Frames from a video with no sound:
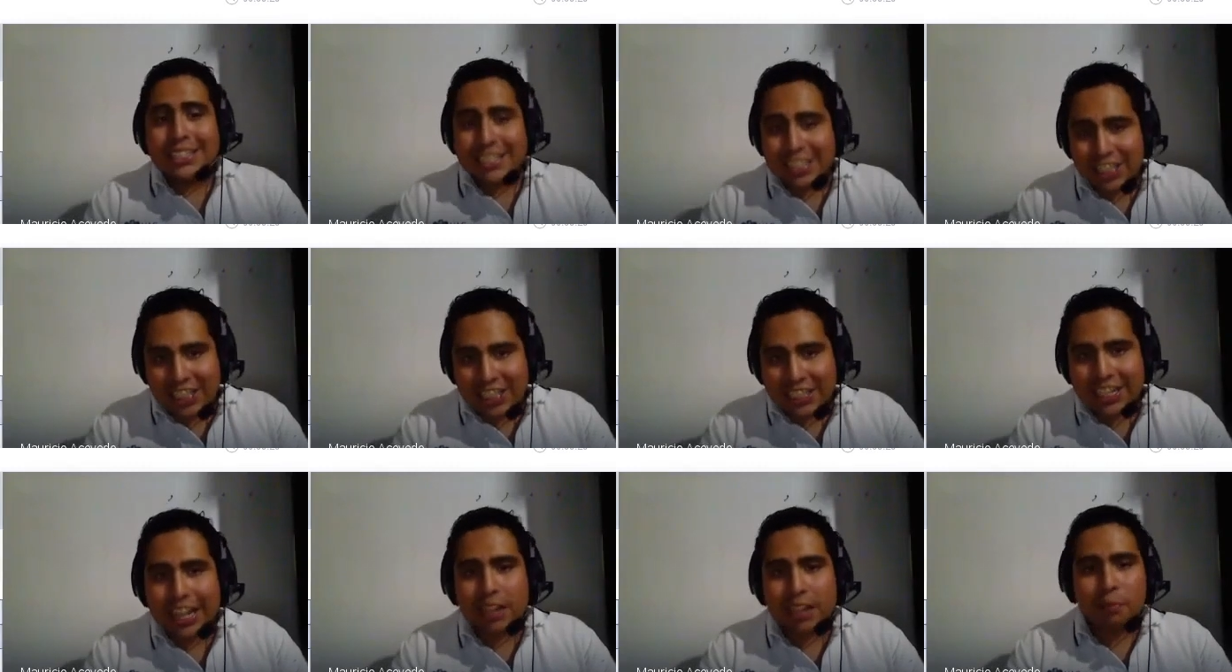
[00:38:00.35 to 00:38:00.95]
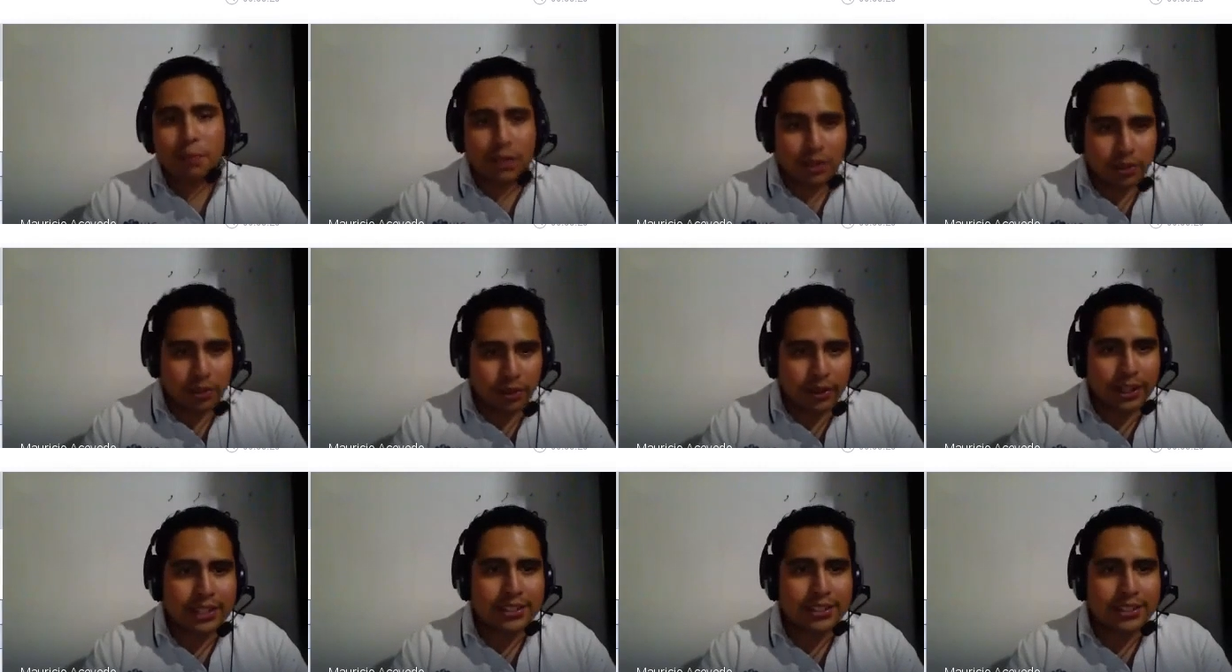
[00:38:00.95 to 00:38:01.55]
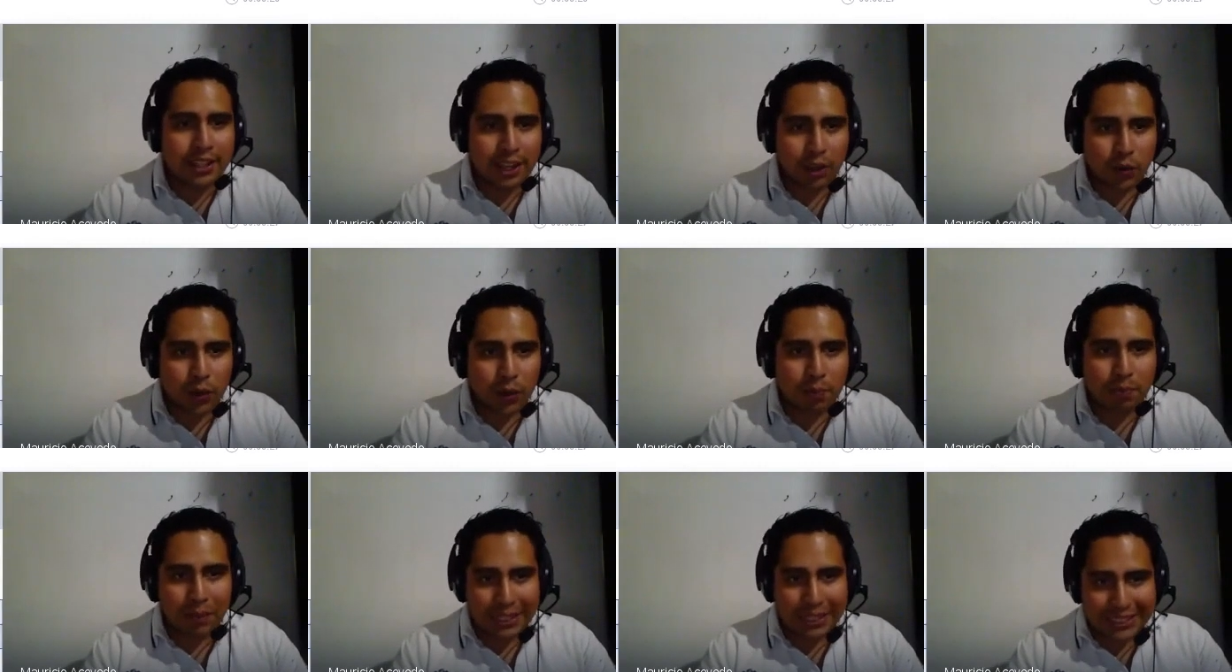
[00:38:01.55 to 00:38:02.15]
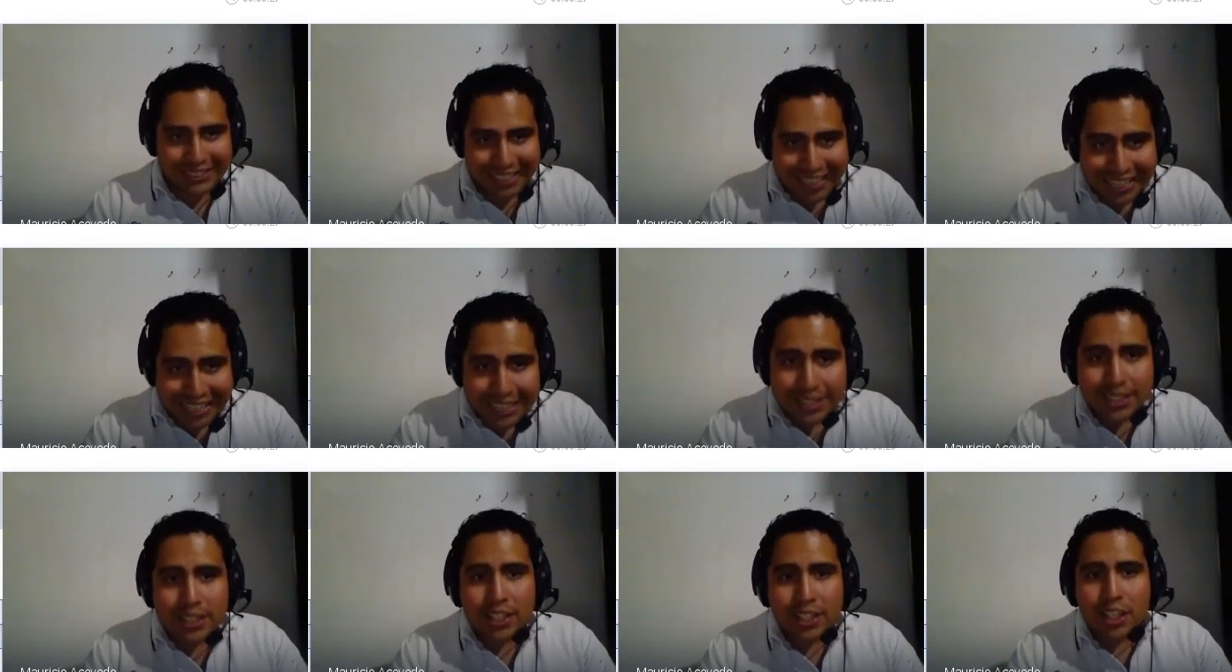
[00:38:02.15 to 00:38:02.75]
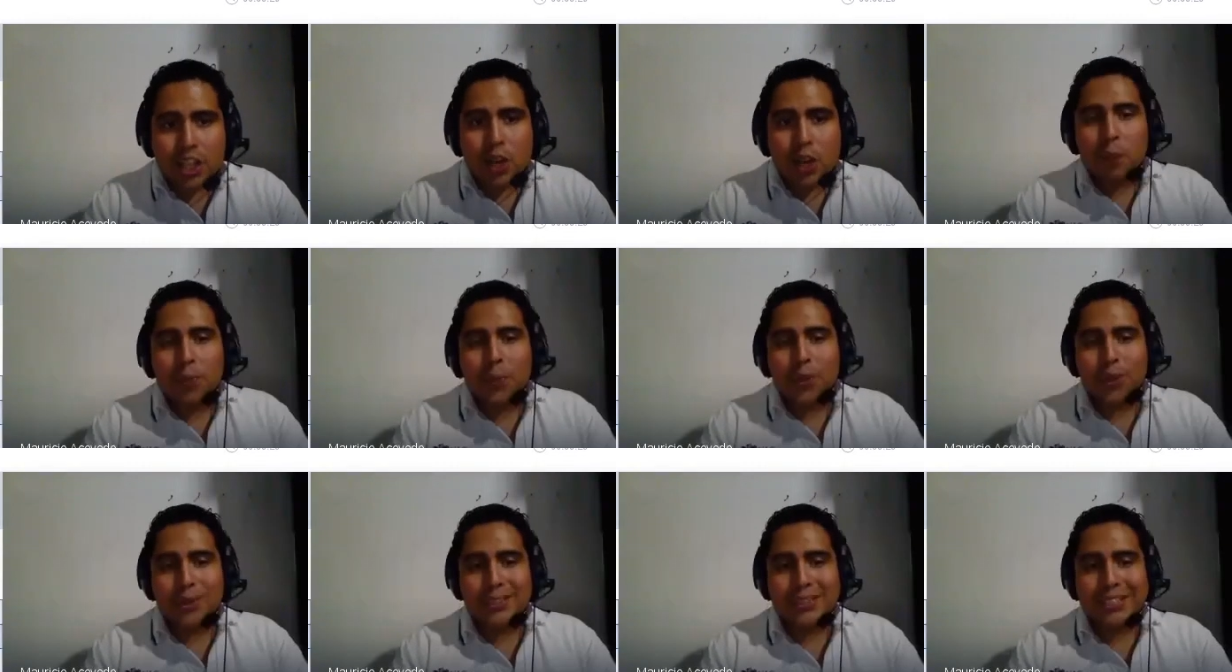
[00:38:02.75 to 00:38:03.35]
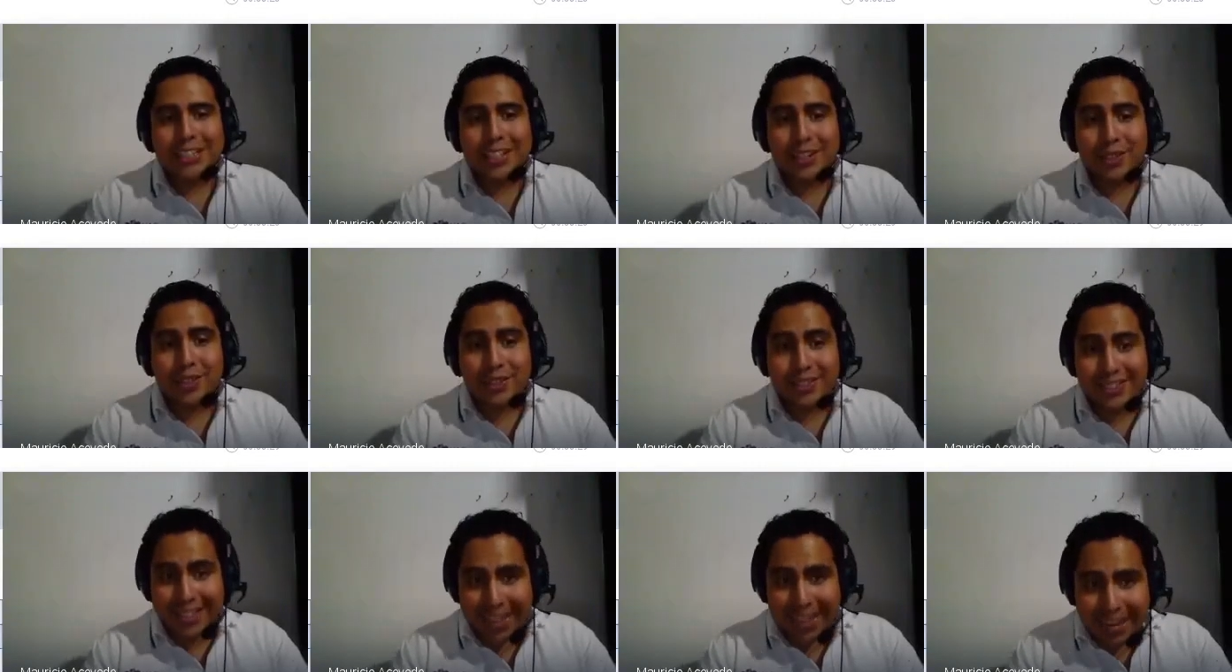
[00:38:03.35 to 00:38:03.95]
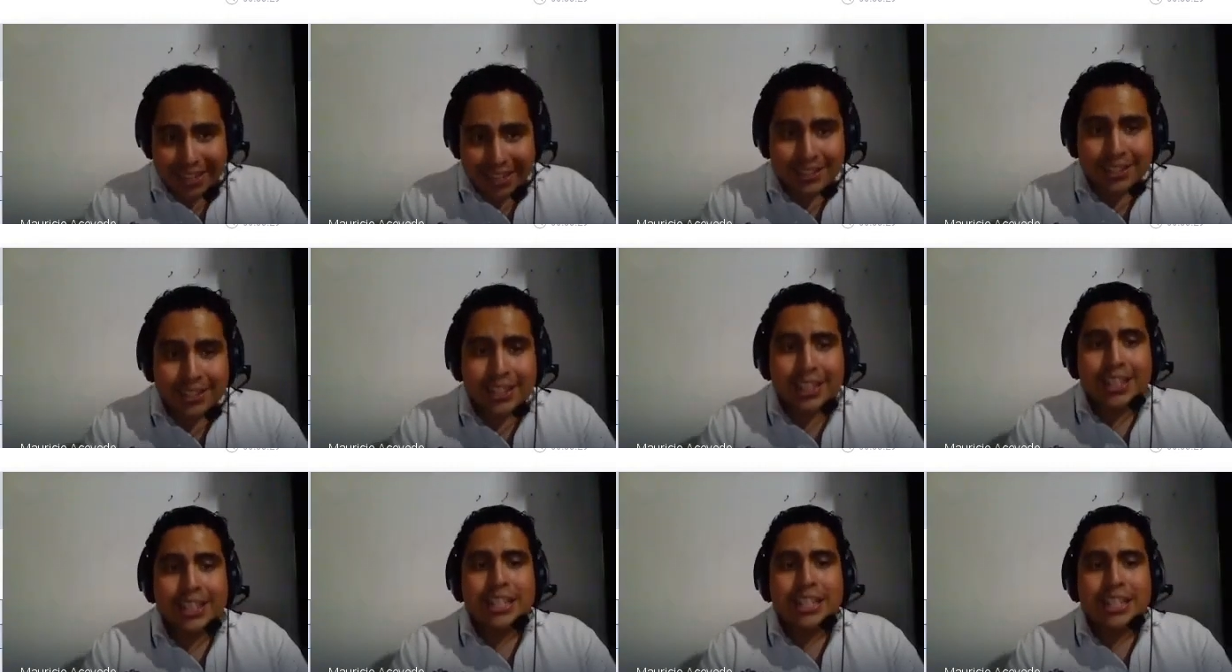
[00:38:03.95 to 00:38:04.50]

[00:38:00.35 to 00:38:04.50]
Teaching aid materials and equipment, yes. Procedures, yes.